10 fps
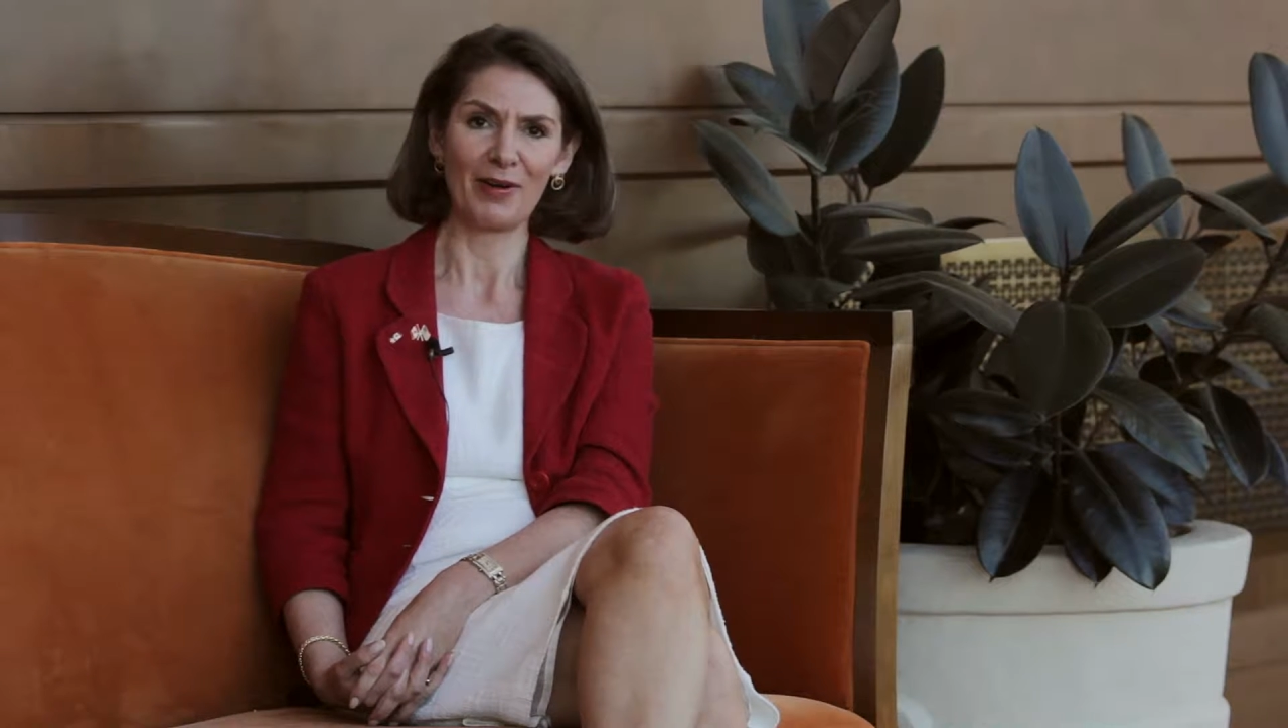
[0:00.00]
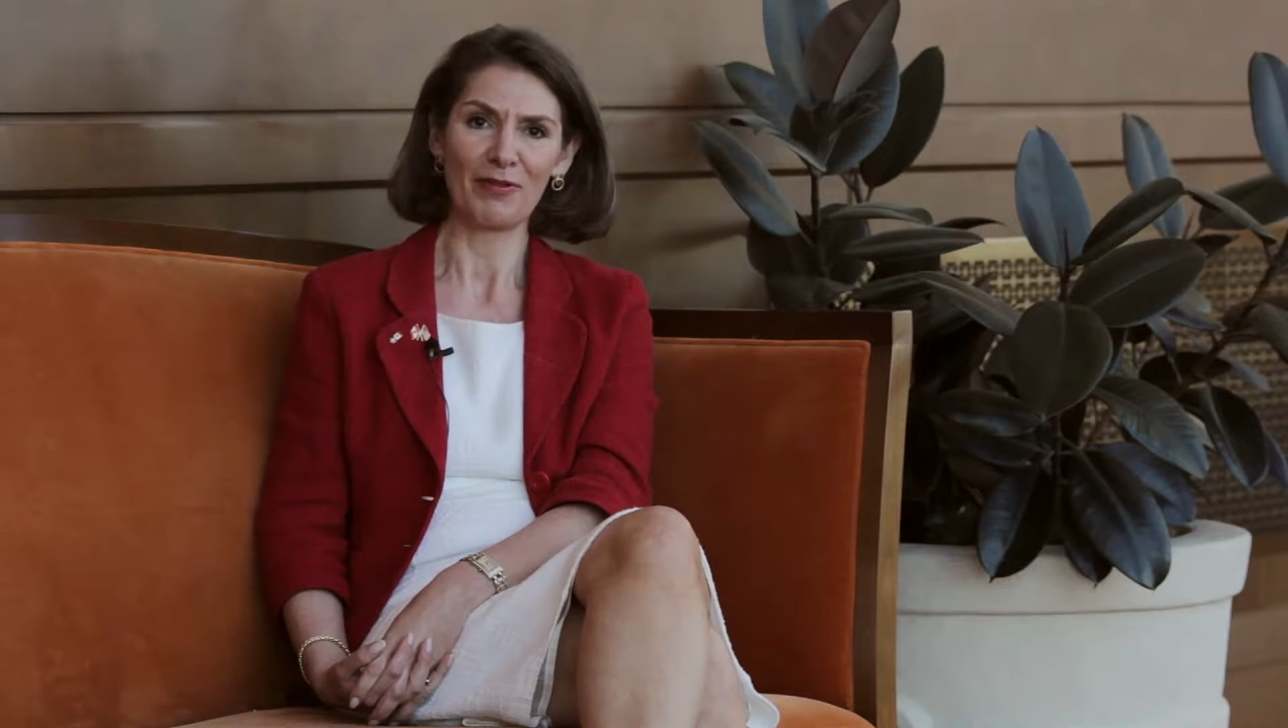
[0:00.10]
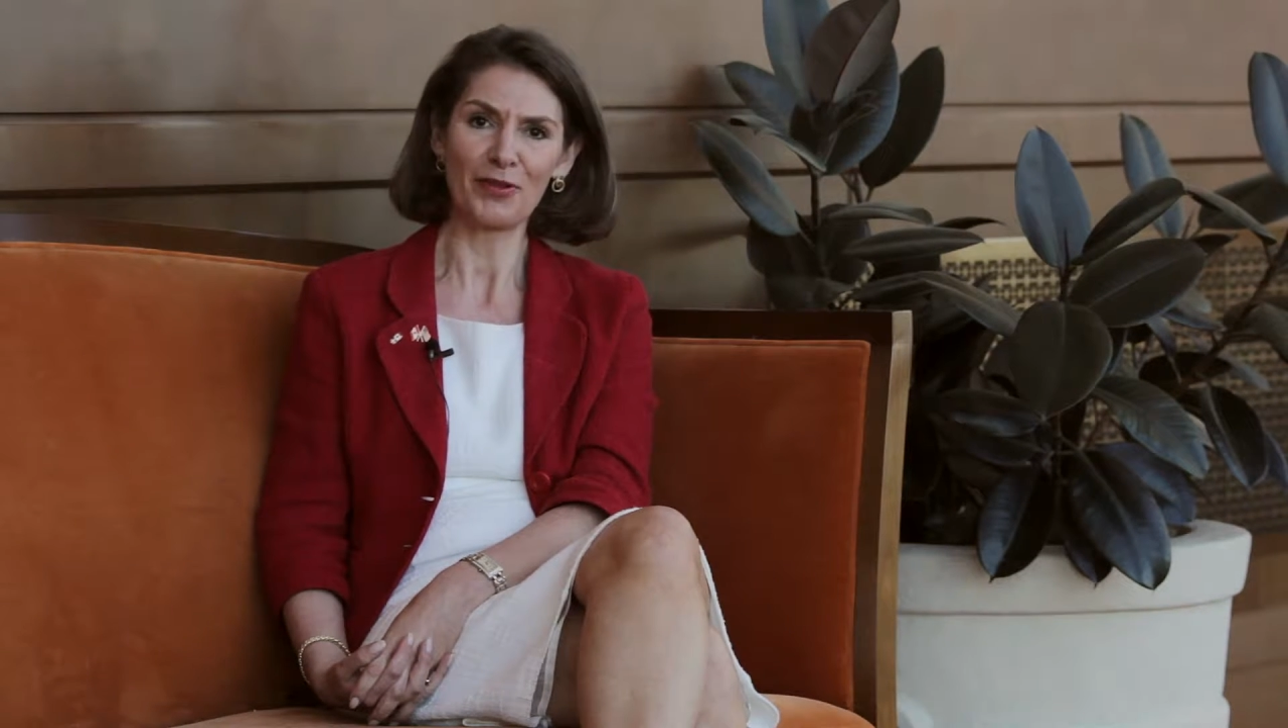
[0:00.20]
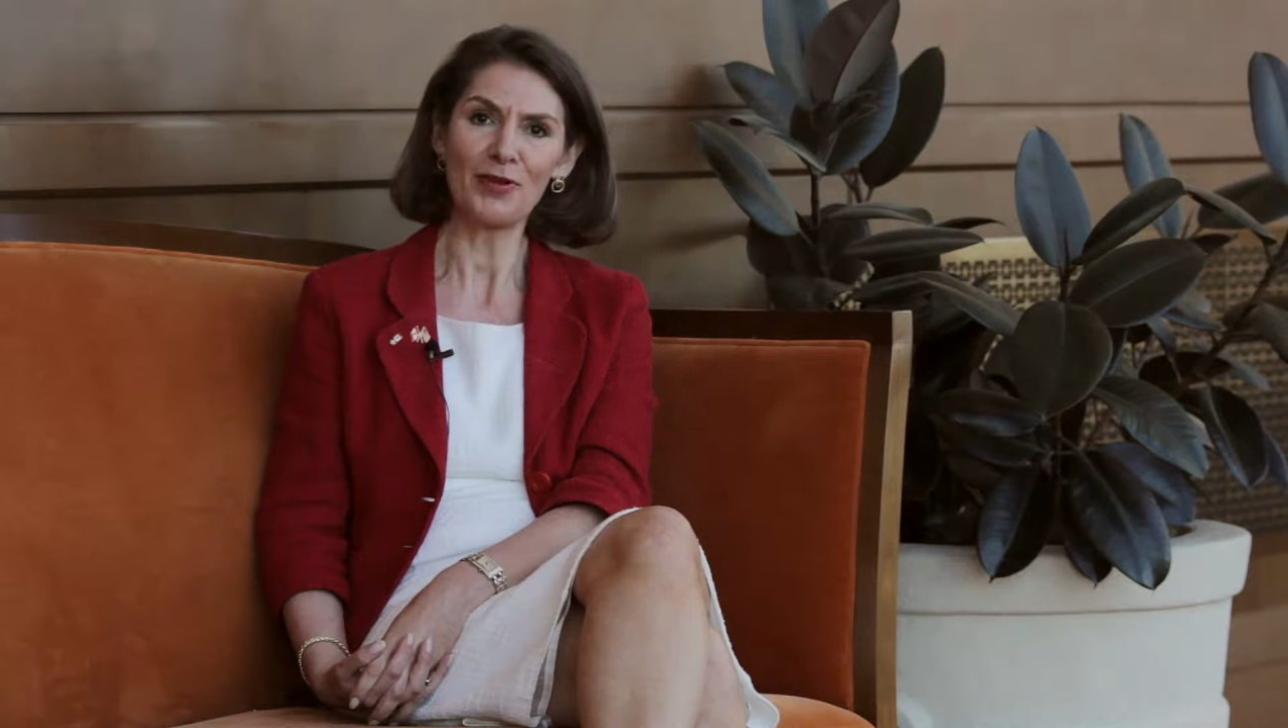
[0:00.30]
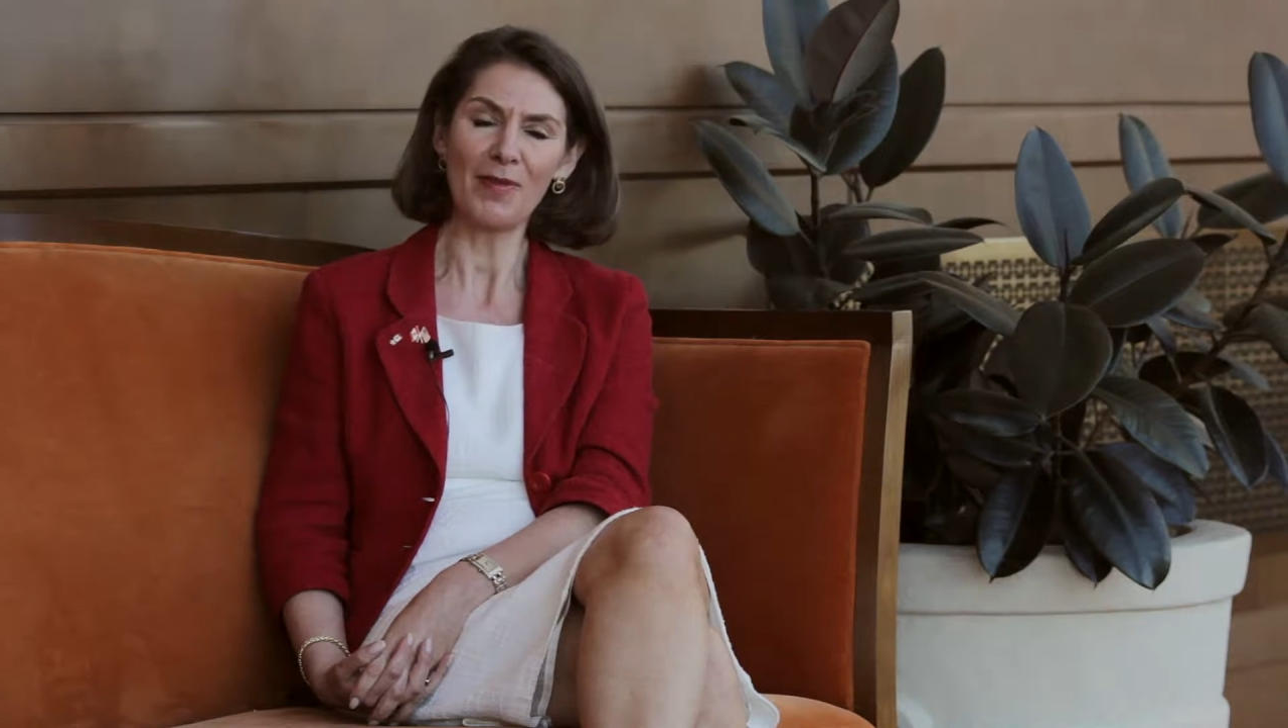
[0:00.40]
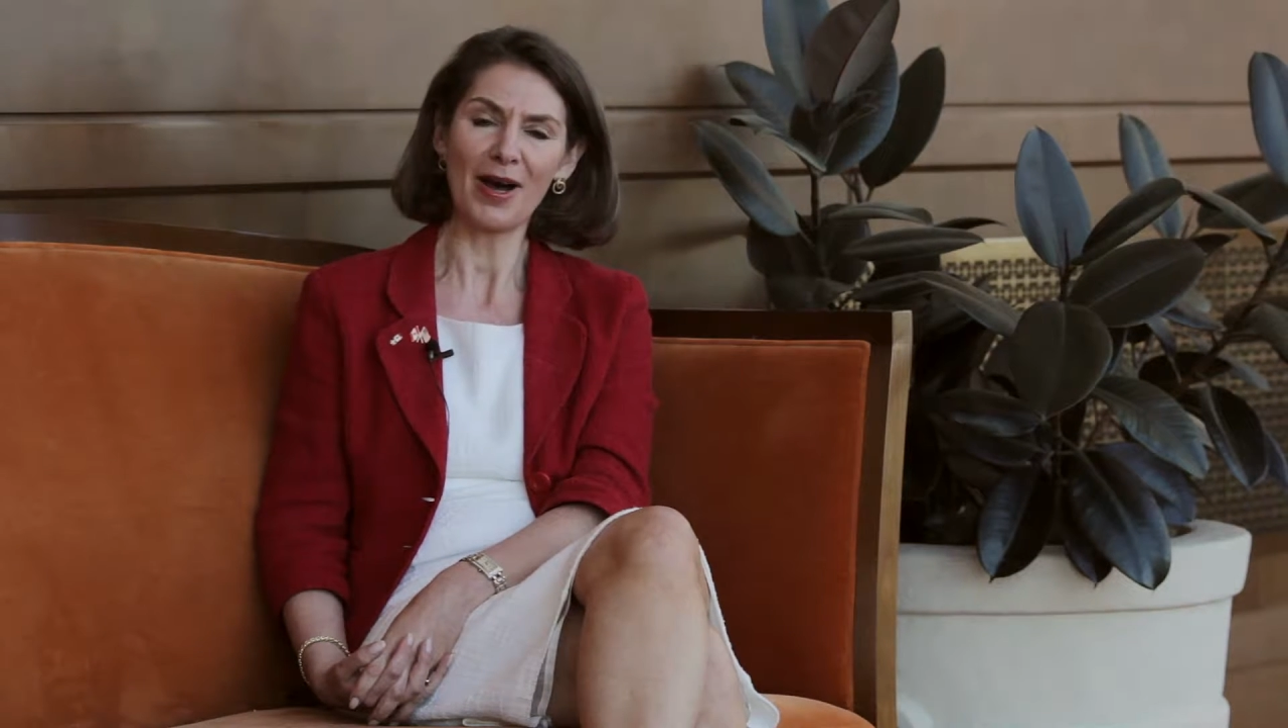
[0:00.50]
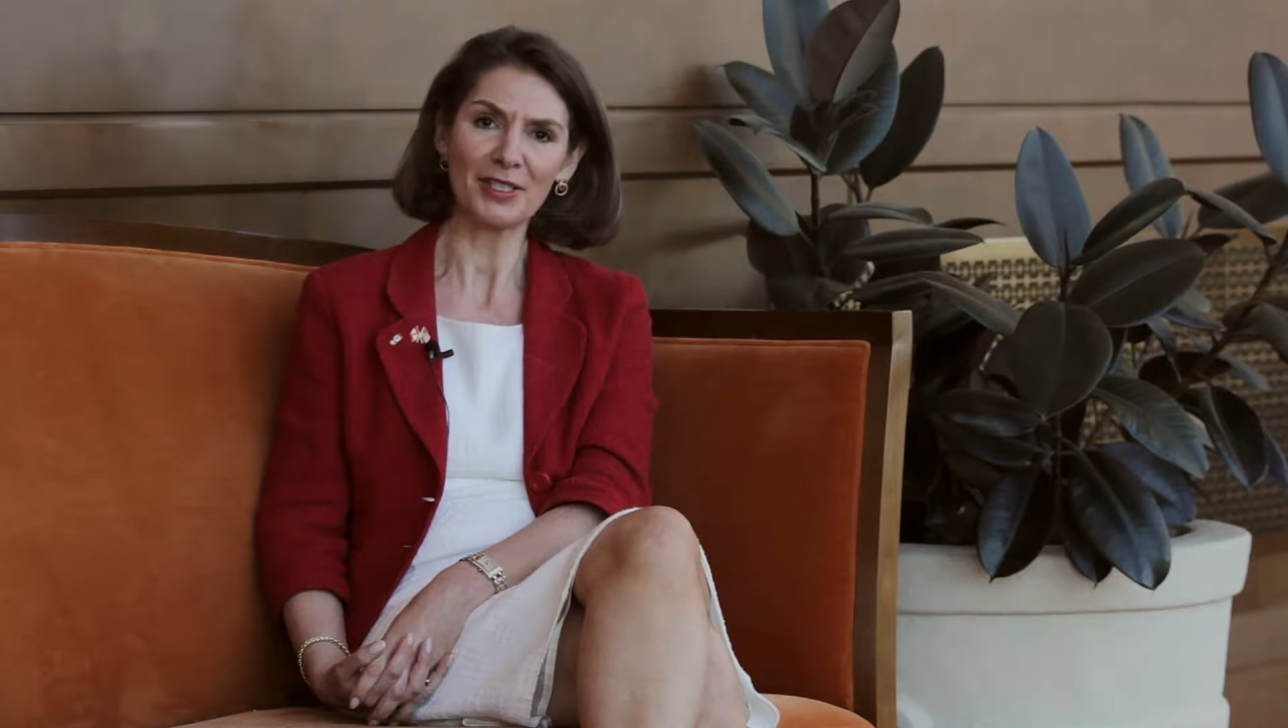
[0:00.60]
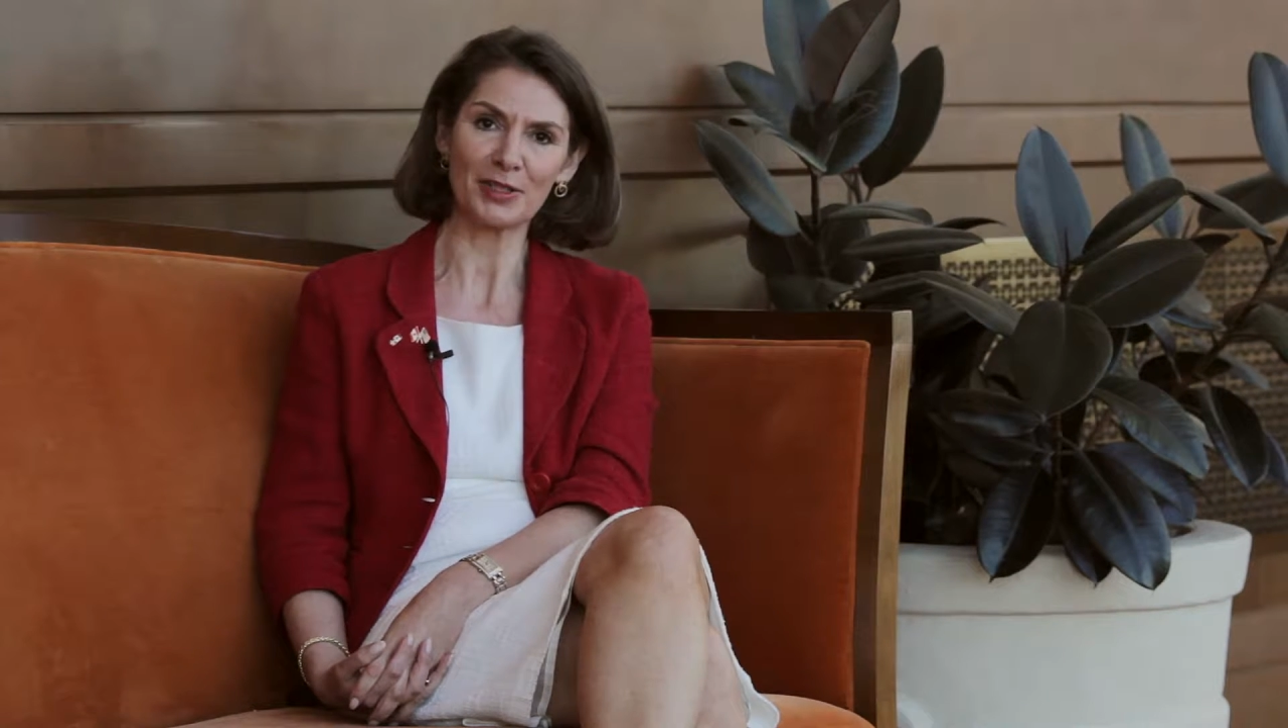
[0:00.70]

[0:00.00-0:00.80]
a few months